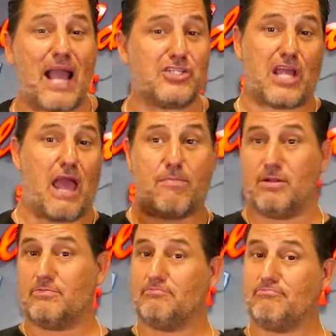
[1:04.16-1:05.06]
my
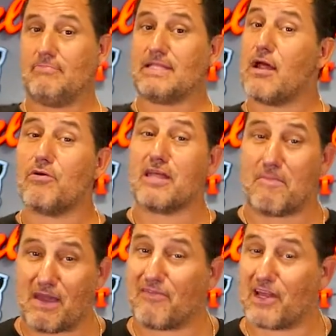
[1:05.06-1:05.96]
jab, that's not really
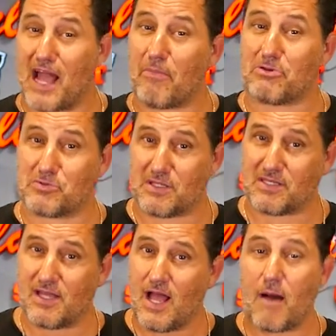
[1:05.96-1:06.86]
that big of an accomplishment.
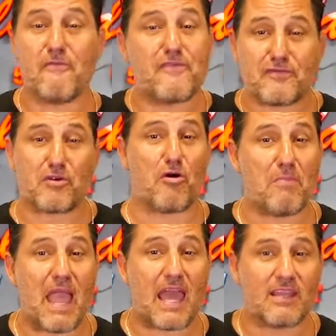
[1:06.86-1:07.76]
I'm a
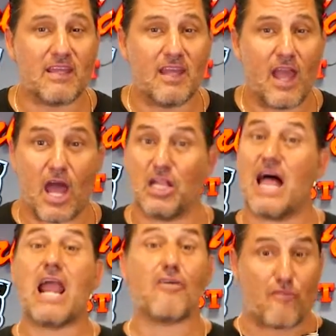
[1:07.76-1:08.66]
50-year-old man. And a
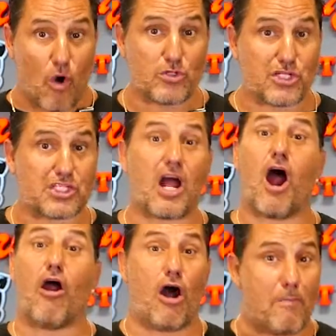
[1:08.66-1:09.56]
lot of coaches
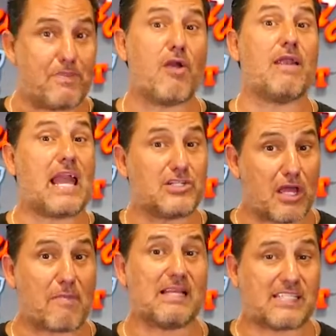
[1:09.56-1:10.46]
are up there in age
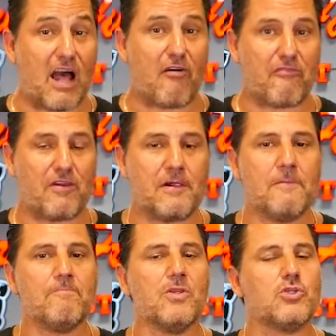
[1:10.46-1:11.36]
like myself.
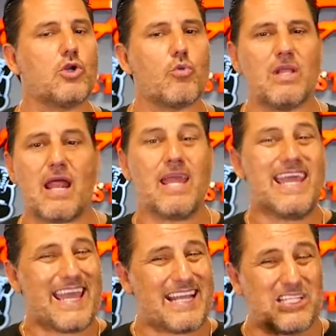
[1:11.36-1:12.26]
So you really
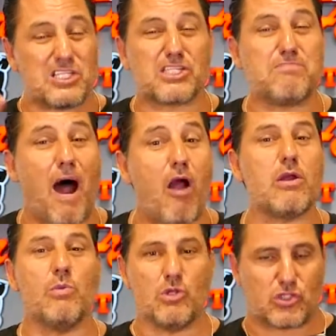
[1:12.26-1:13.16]
have, it's
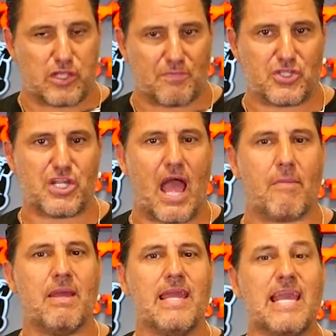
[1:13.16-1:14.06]
inspiring when you slip the
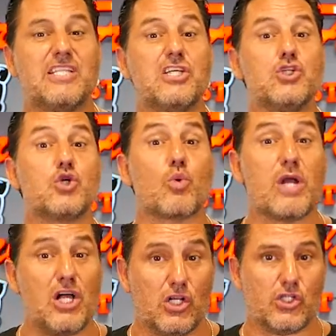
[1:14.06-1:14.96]
jab. It's in
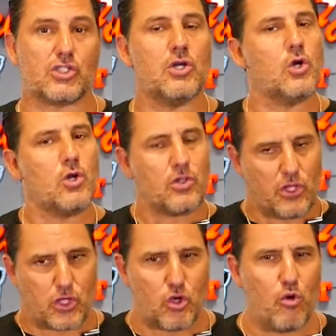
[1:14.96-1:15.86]
drills.
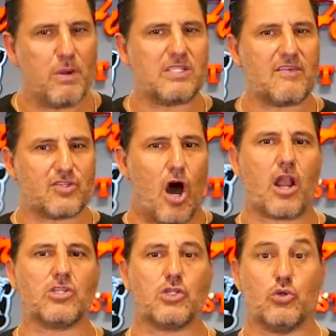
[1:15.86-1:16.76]
The Cubans have
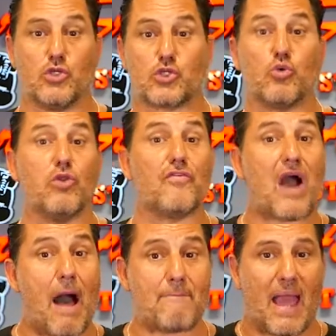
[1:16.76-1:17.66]
taught us to do the school of
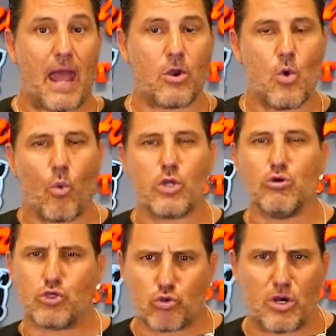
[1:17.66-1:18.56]
combat, where
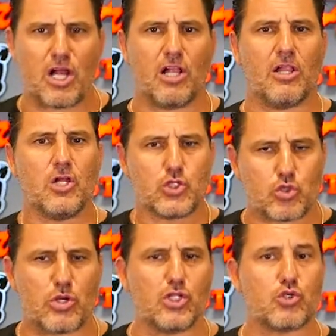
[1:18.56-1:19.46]
you drill,
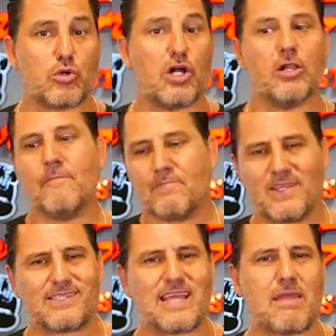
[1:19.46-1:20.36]
drill, drill.
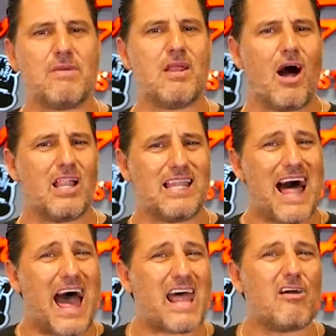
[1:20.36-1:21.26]
The same in a
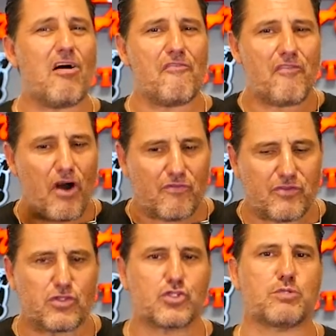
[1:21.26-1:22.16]
lot
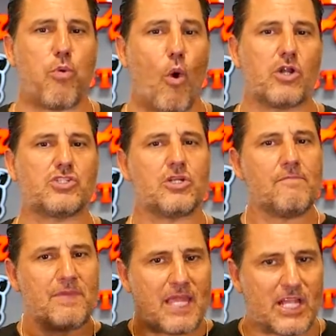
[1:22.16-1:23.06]
of
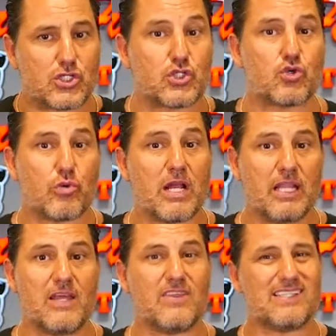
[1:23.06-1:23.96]
sports. It's
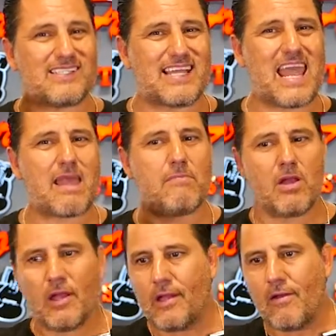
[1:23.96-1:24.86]
drilling the
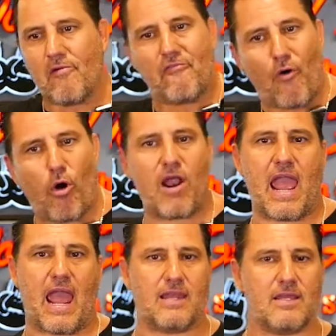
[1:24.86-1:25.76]
same
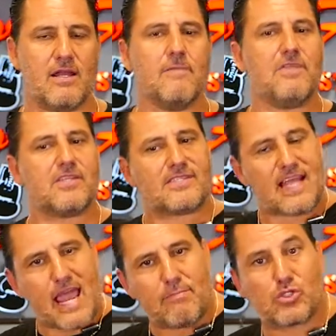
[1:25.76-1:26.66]
forehand, the
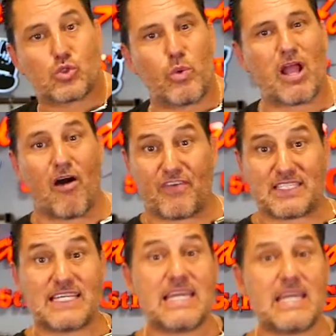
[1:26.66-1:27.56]
same swing off
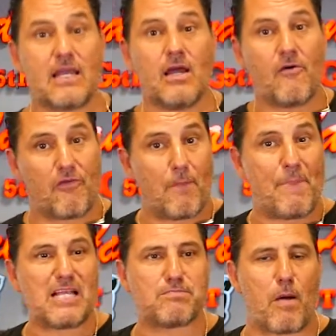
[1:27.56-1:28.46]
a tee for
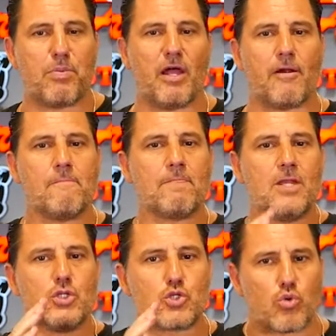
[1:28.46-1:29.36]
a baseball player.
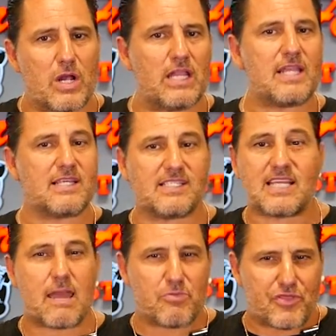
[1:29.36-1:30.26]
Drilling the
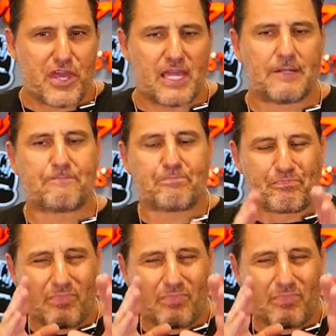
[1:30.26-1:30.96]
same thing